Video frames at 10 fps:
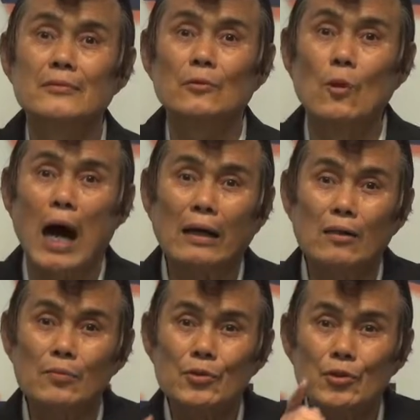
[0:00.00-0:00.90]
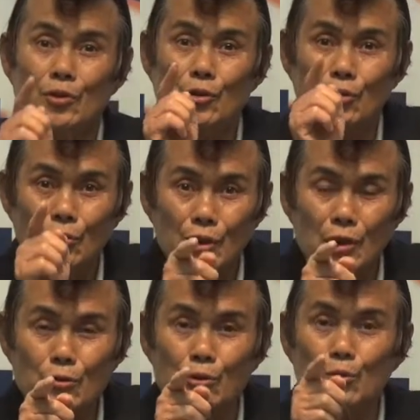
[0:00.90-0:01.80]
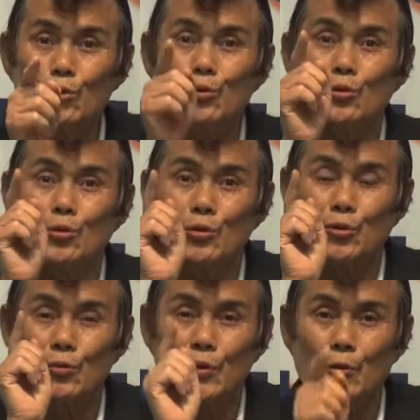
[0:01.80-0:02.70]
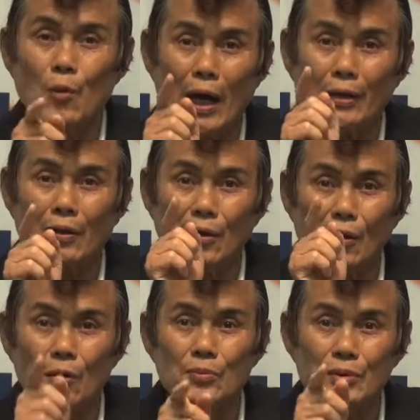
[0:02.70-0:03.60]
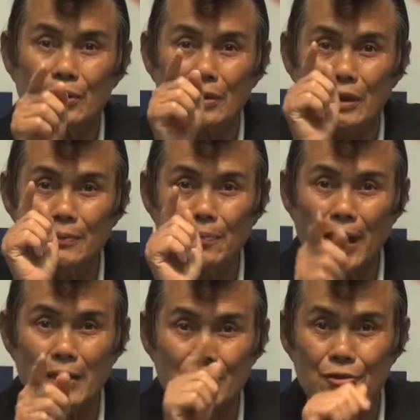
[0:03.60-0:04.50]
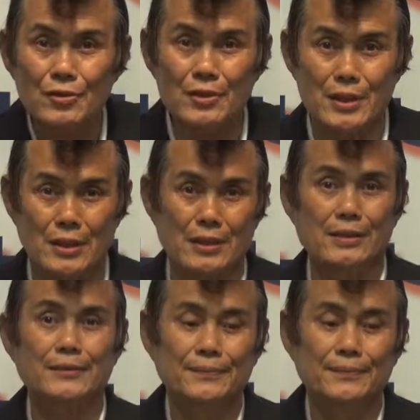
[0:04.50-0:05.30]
One of you, if you could be one of evangelists.